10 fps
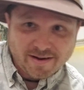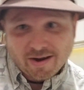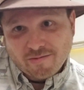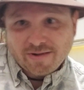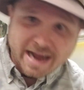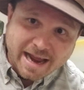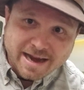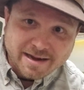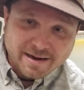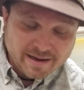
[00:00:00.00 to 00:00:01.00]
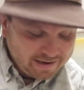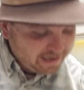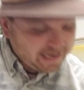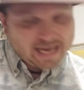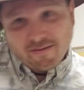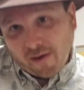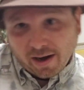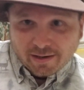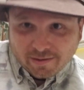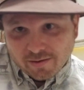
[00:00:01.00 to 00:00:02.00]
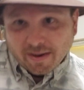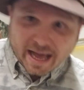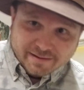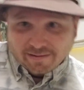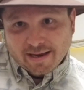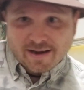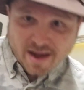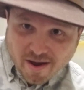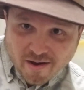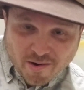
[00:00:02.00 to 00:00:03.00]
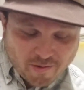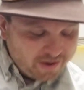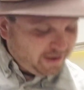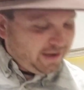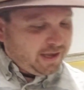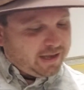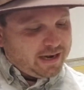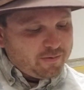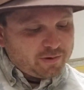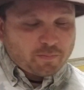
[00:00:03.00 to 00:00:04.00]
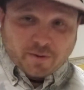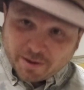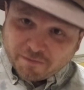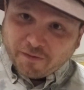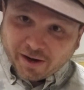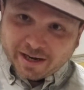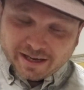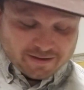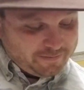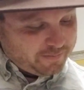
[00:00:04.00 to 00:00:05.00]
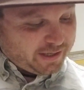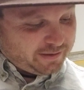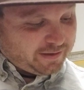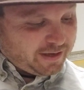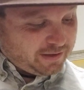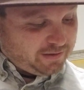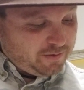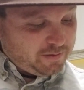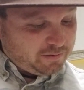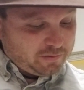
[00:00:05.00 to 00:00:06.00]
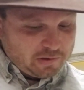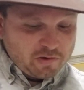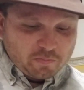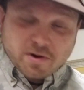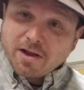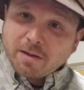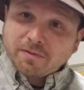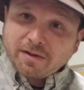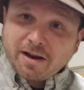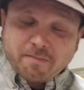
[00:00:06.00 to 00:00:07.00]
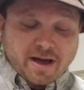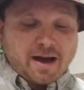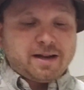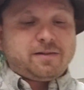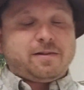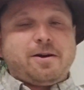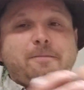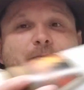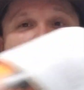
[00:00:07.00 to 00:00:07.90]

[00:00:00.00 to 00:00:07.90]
no date. He wanted to, but I said no. And it was pretty funny. But she was pretty upset about it. So